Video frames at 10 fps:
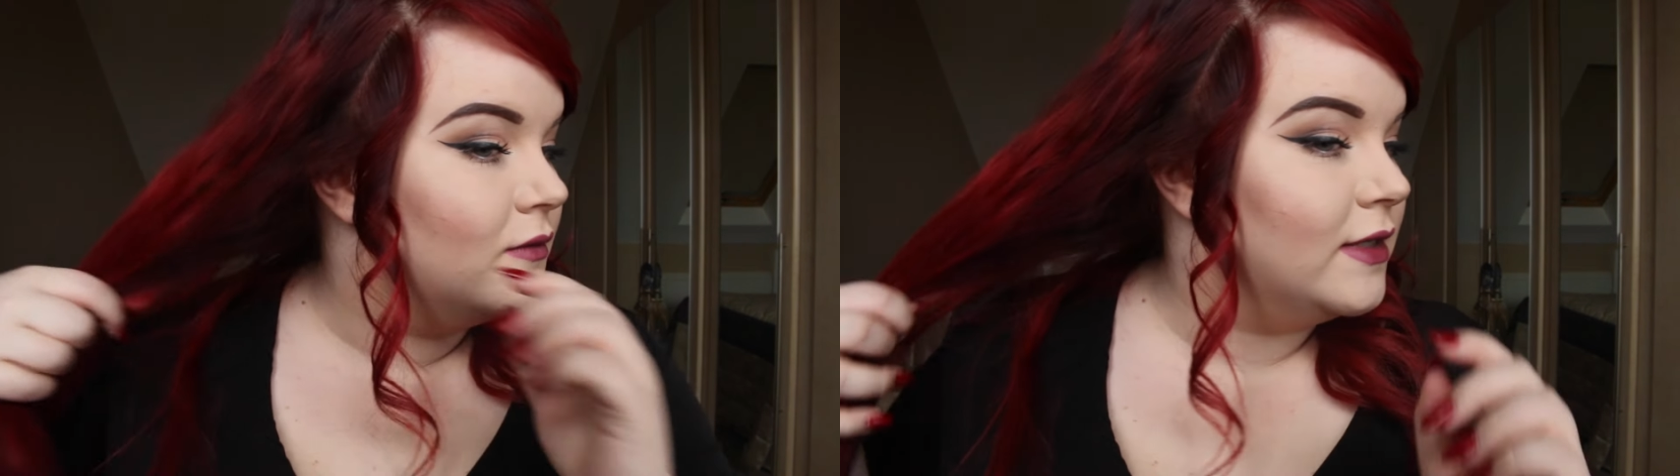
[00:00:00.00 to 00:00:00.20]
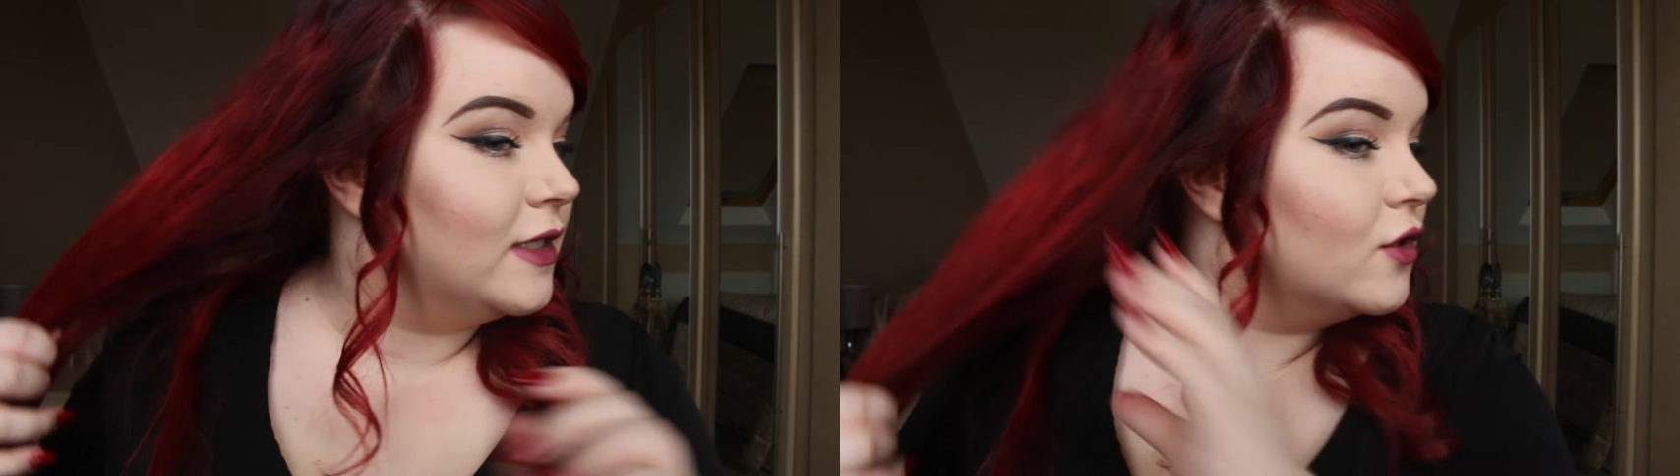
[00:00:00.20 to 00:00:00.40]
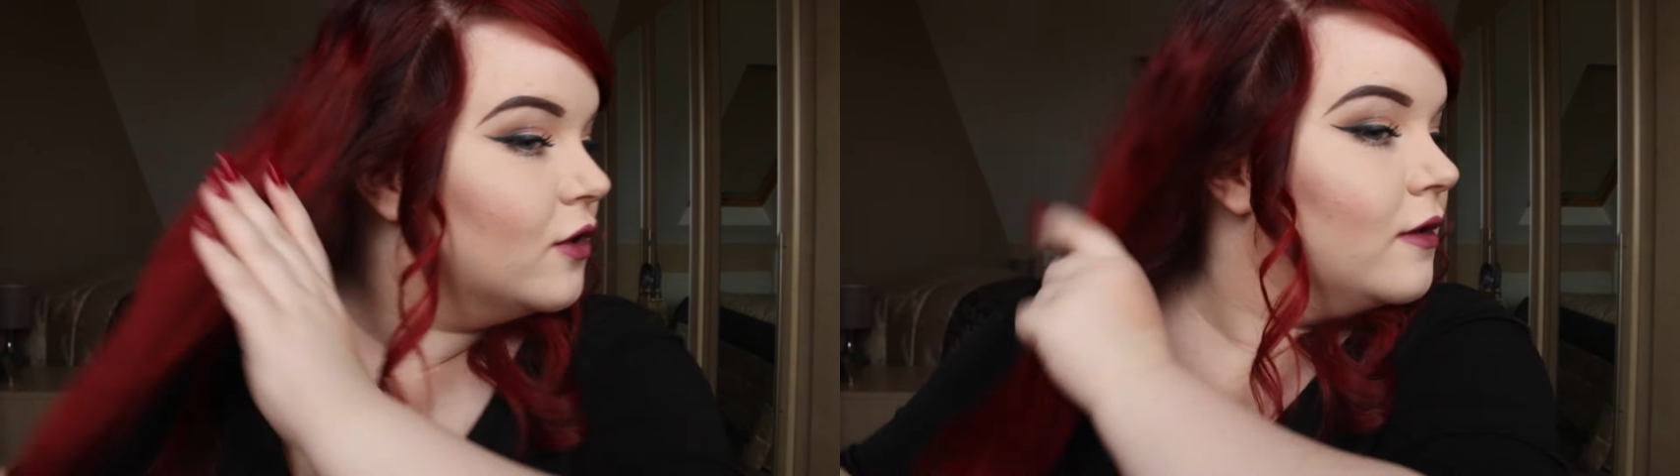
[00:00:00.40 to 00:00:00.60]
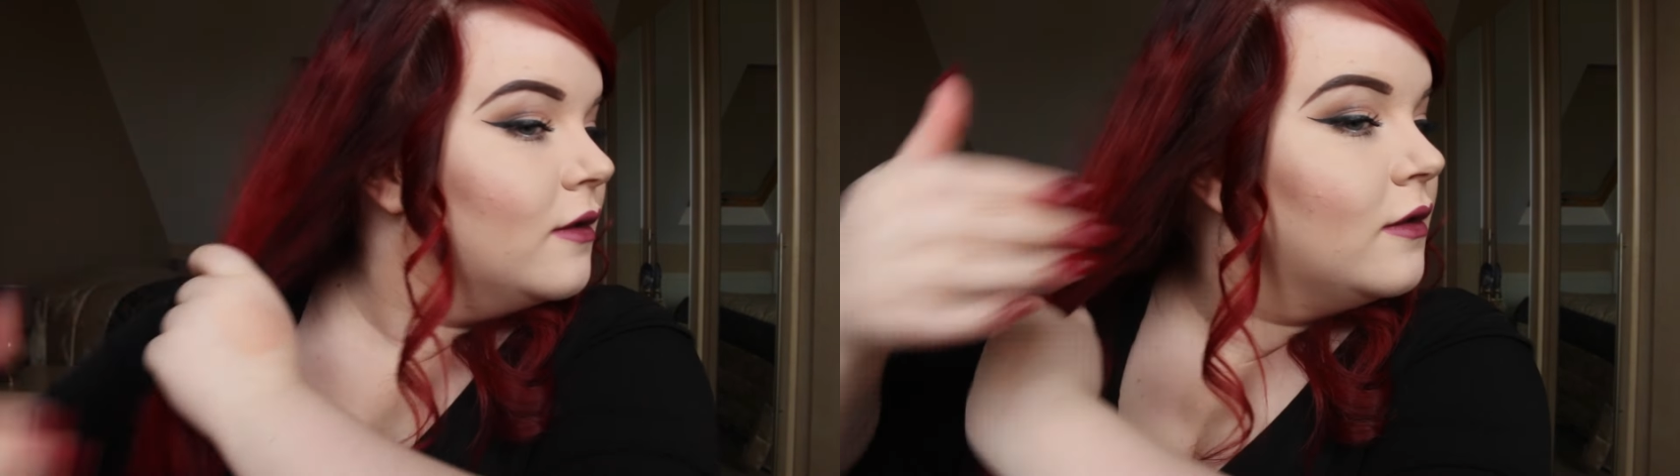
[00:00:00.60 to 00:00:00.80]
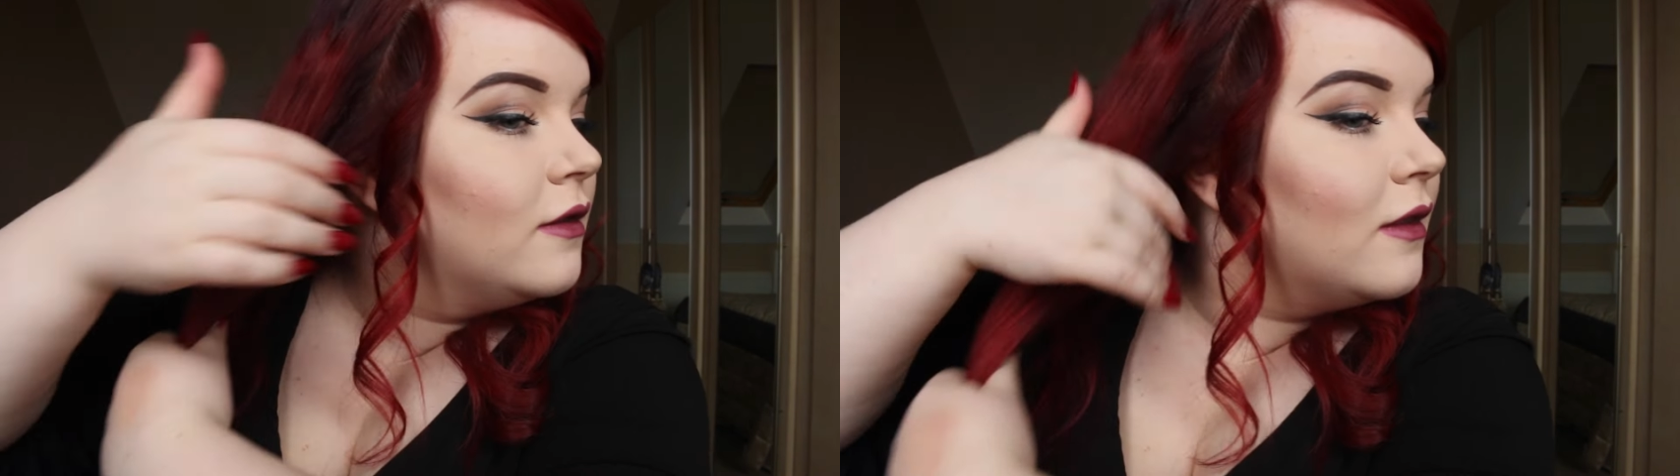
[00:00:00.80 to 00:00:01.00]
redone,
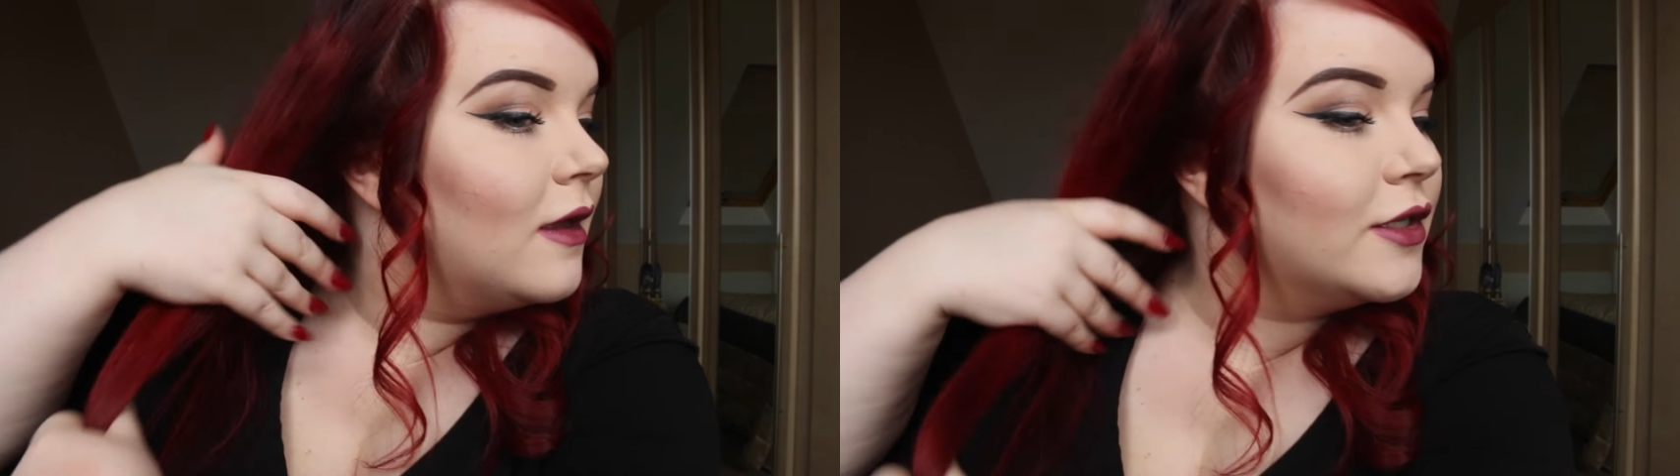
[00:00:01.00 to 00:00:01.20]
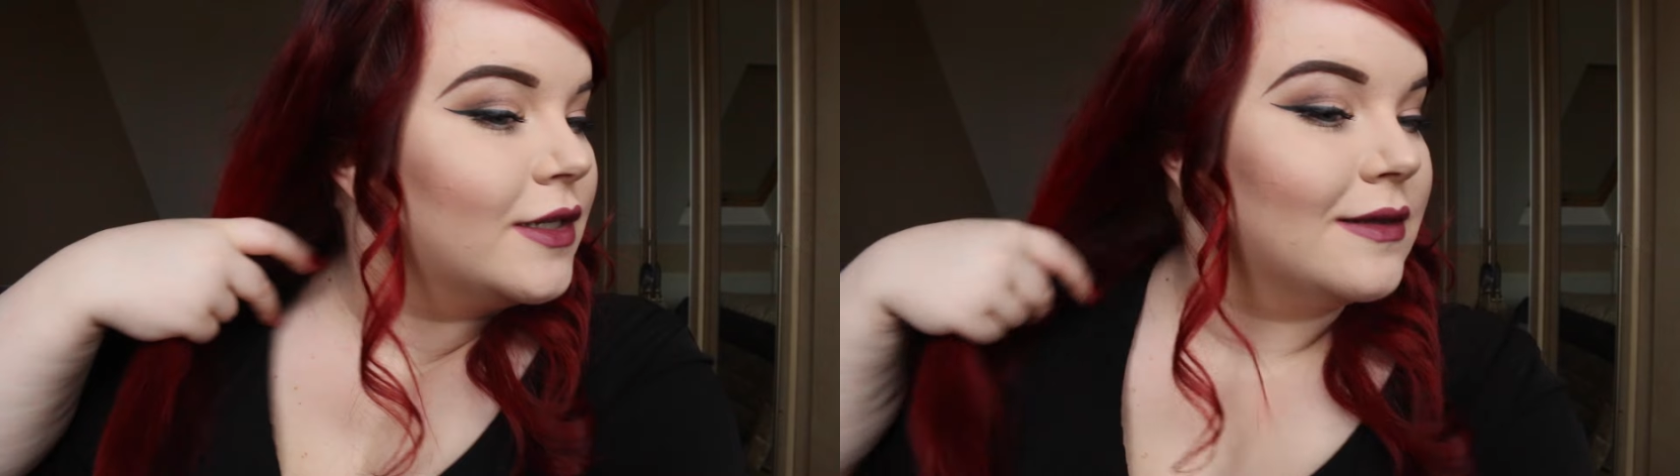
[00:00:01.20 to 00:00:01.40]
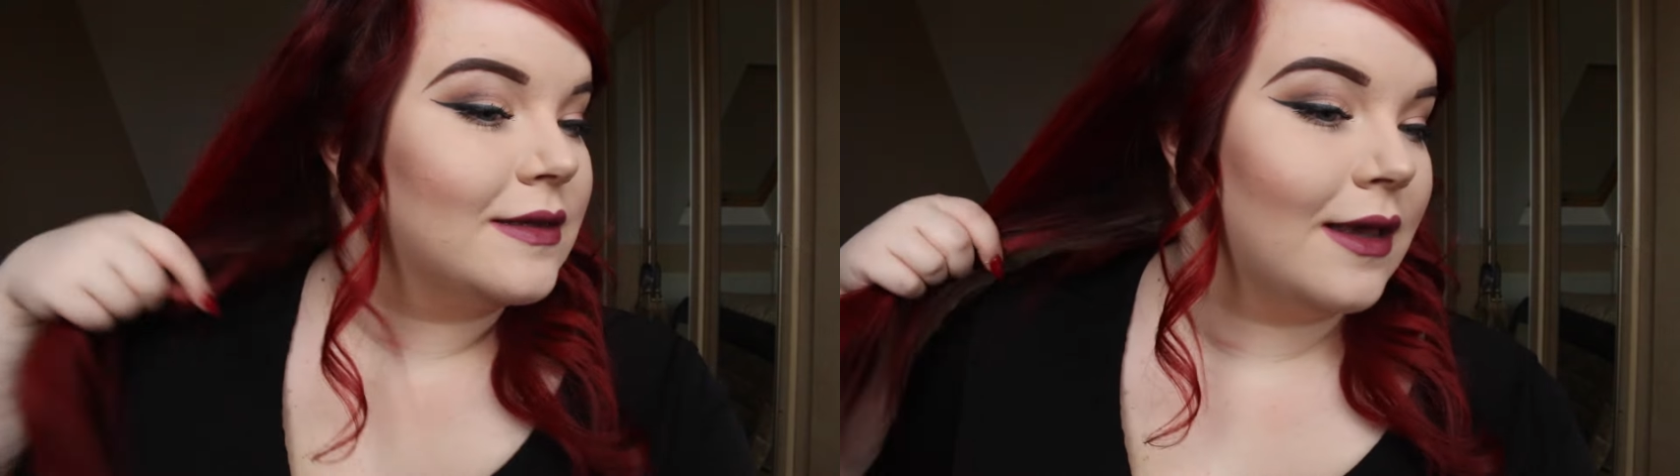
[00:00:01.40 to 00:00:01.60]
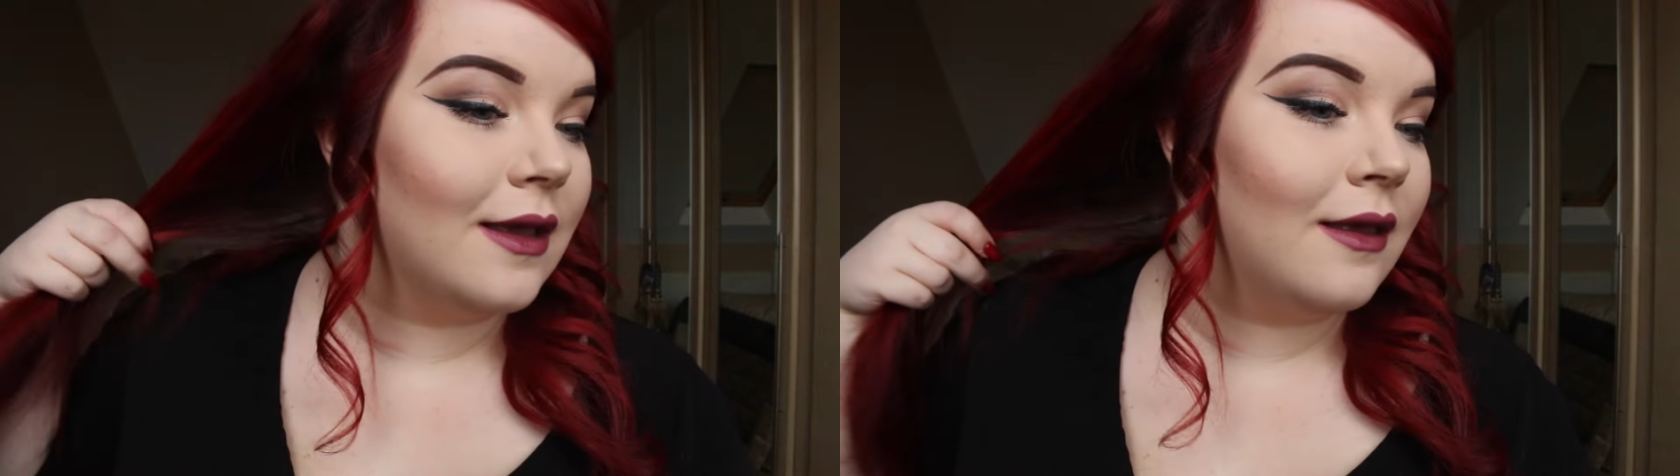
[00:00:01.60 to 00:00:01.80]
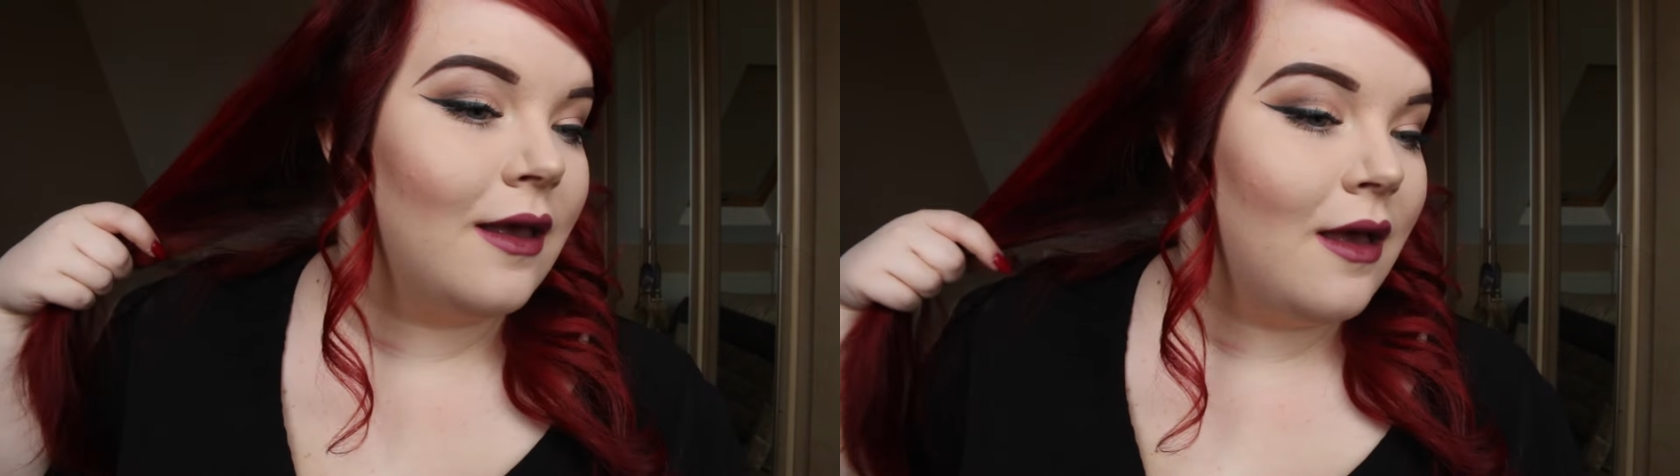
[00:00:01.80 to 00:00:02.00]
as you can see,